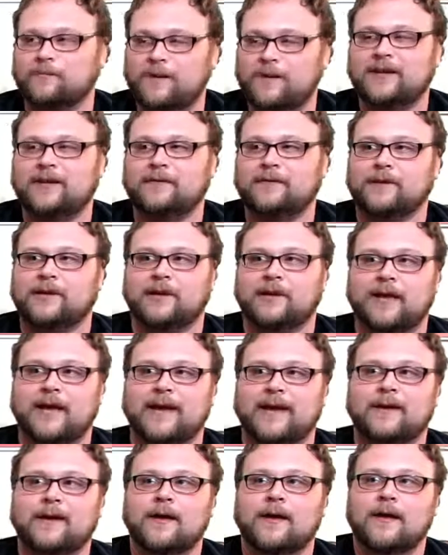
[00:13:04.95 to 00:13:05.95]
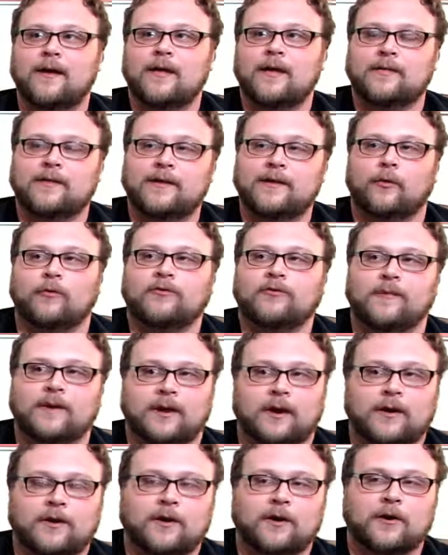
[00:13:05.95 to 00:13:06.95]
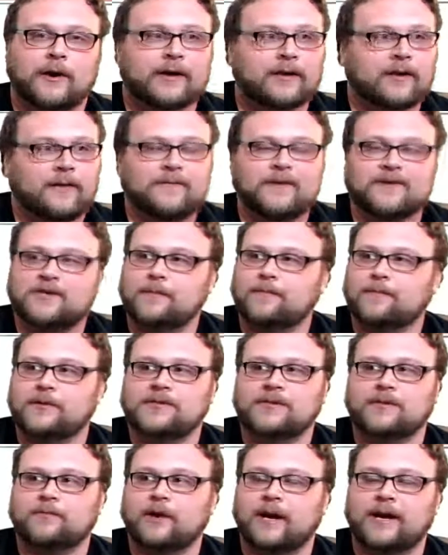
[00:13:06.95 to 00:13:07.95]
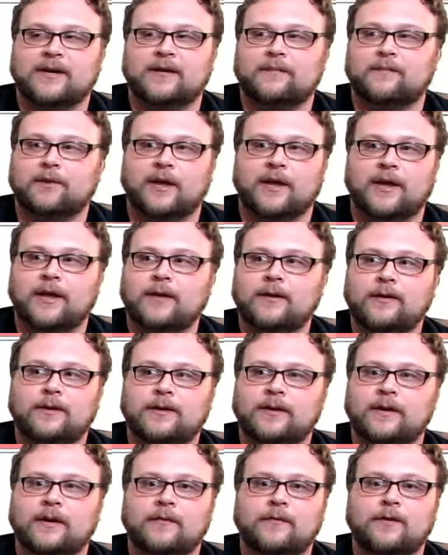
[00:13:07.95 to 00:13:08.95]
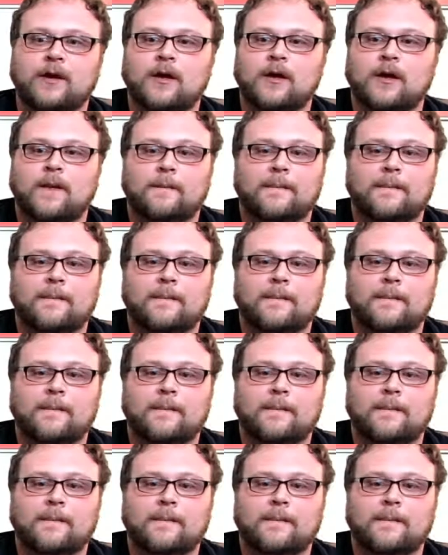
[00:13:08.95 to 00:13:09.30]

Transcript: I really, really like the ultimate on her. I love that she puts them right into play, you know.